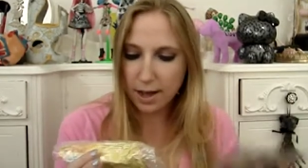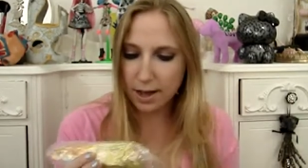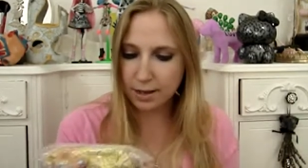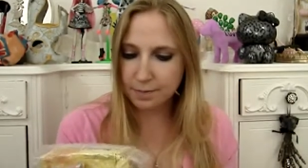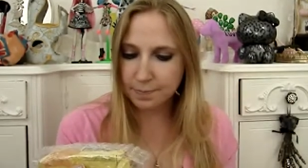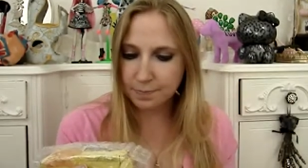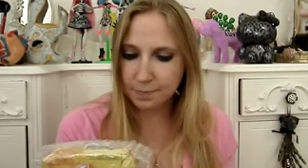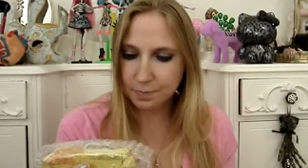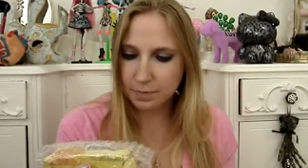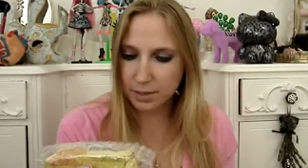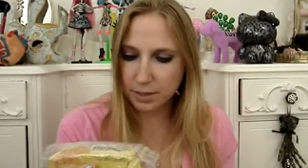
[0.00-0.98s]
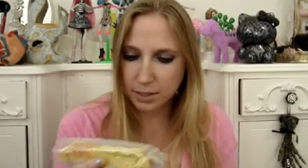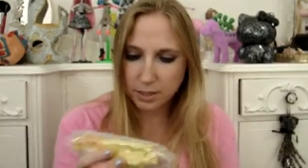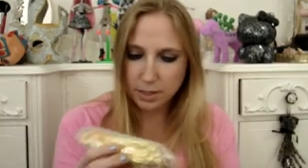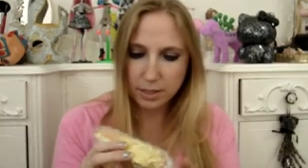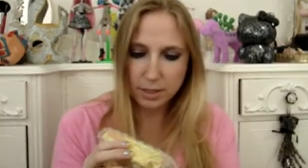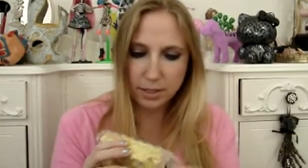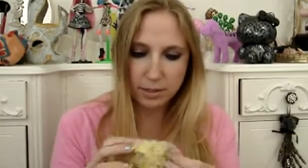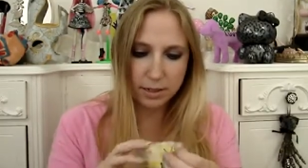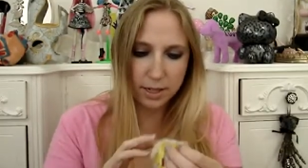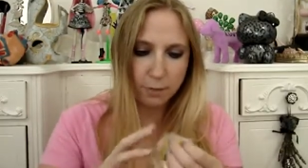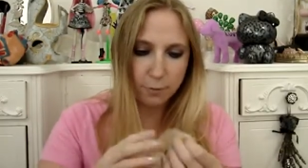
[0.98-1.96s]
Um, this
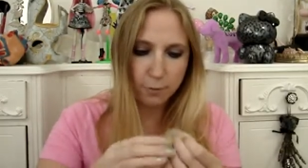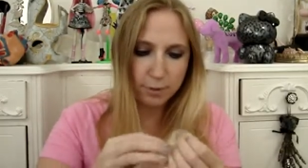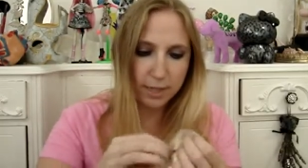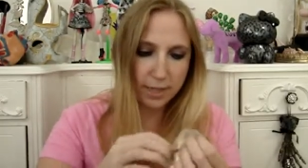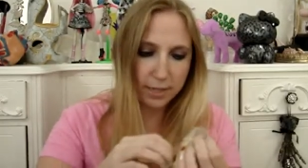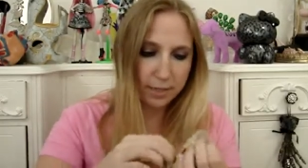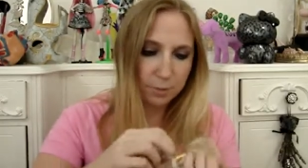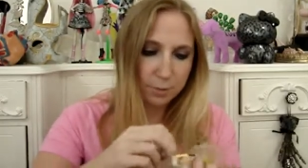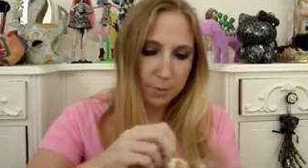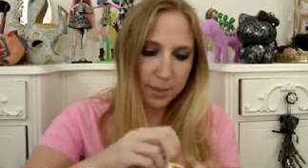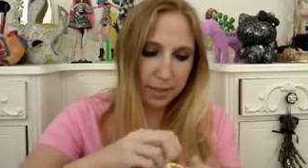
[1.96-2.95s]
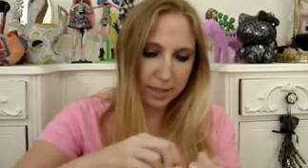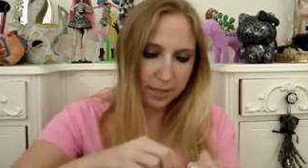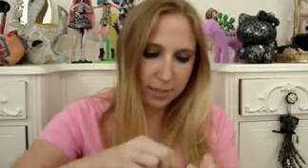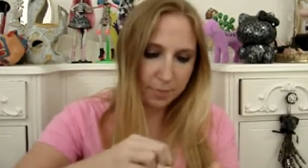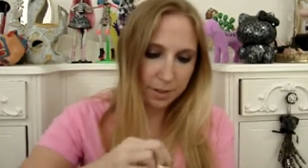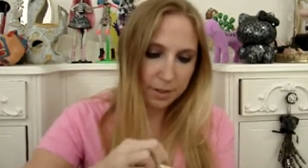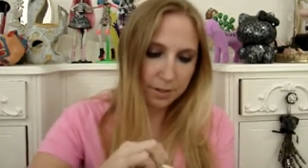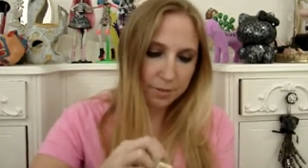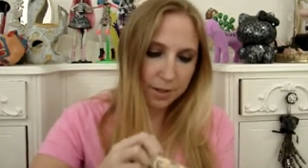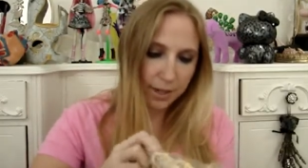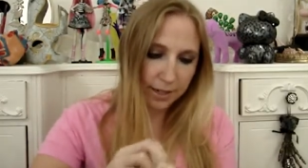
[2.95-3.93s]
isn't like a full size. This would be like something
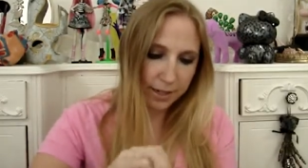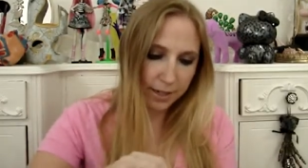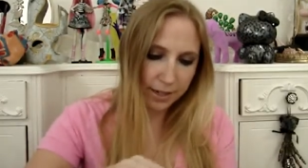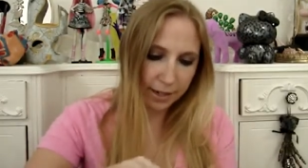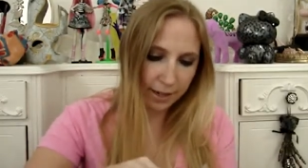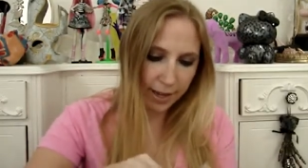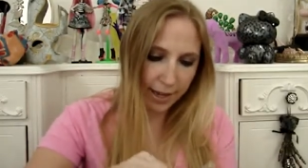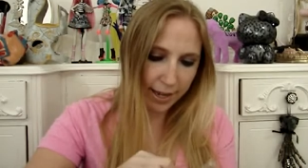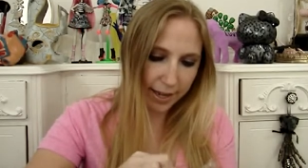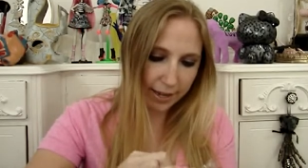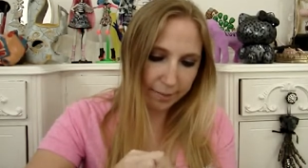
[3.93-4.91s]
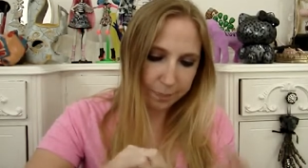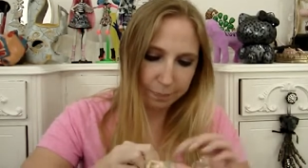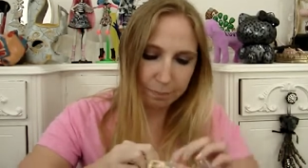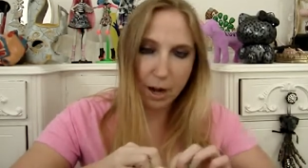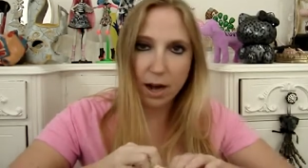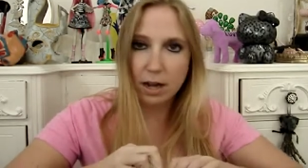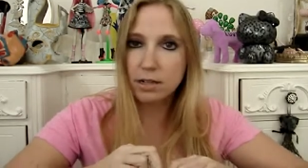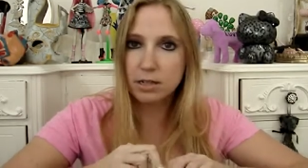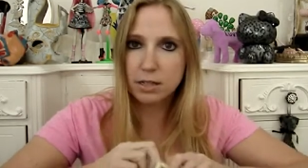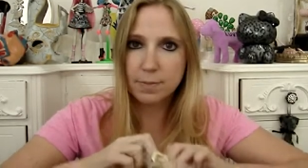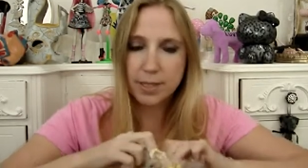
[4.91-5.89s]
you'd get in a
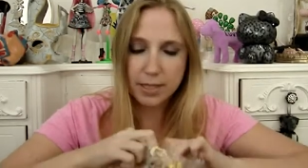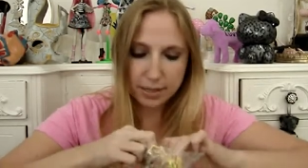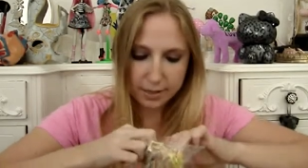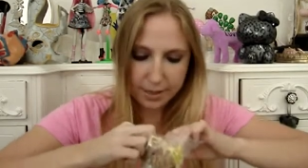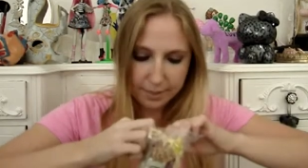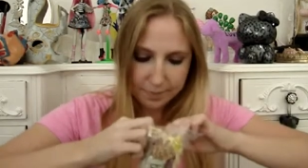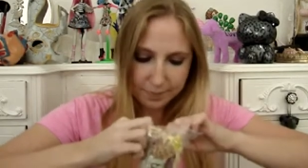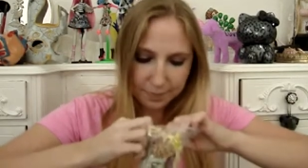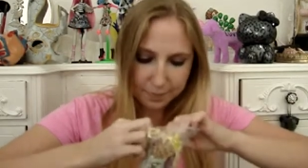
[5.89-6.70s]
box, basically.